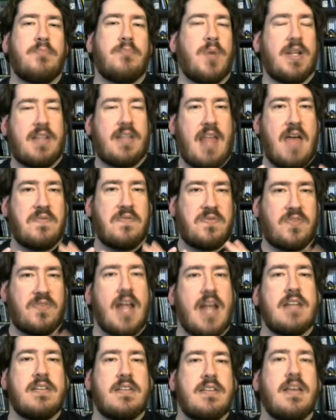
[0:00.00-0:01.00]
but that
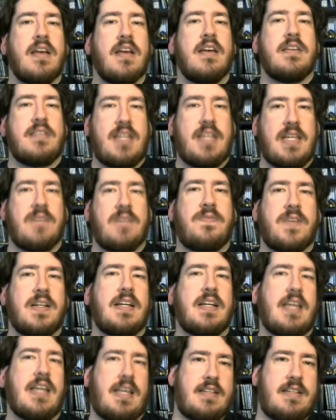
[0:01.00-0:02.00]
friend.
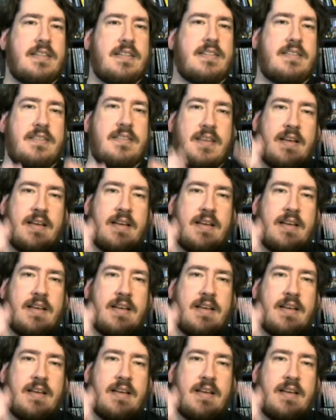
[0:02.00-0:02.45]
Tifa is,